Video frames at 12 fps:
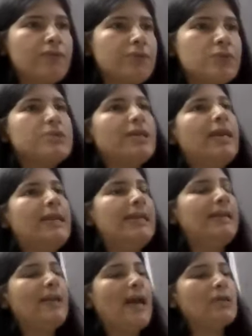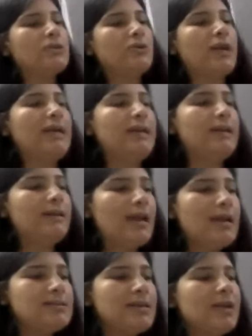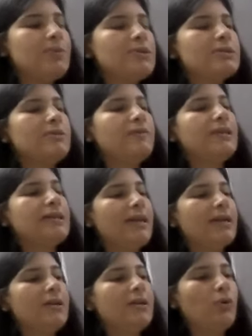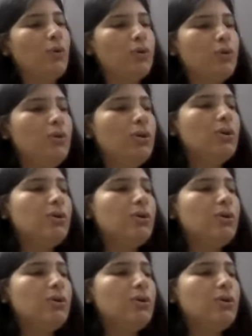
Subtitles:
you say, 18 lakhs or 19 lakhs, that person will directly go to